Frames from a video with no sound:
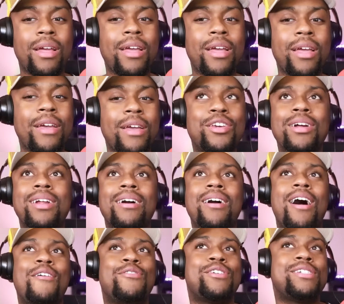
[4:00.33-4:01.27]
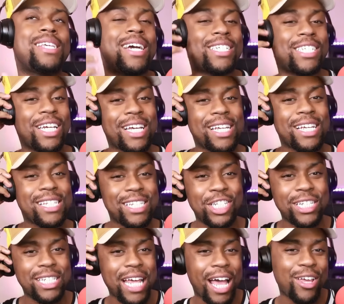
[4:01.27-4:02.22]
during the conversation,
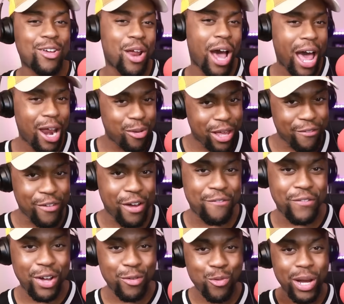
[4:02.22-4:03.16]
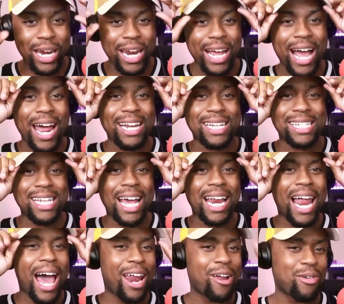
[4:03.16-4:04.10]
she's like, I don't give a what they gotta say. Like,
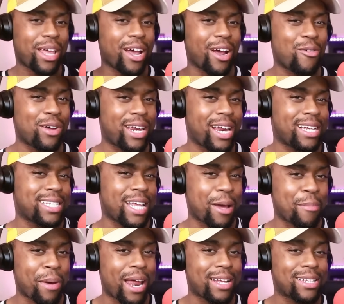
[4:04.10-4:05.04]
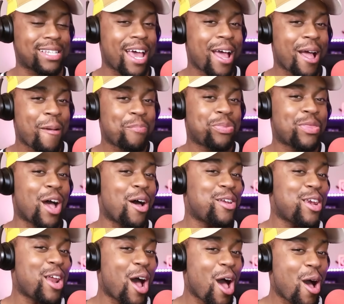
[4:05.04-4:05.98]
I don't care what they say about us. Don't
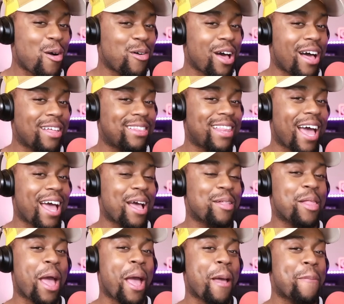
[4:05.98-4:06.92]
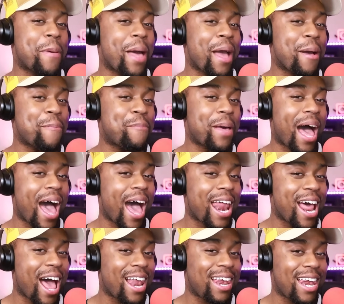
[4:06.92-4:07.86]
know what they say about
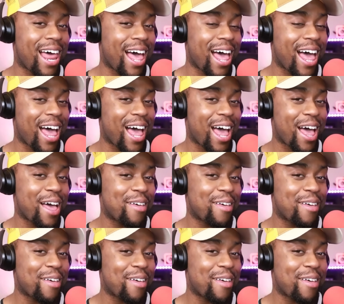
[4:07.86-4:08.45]
our love.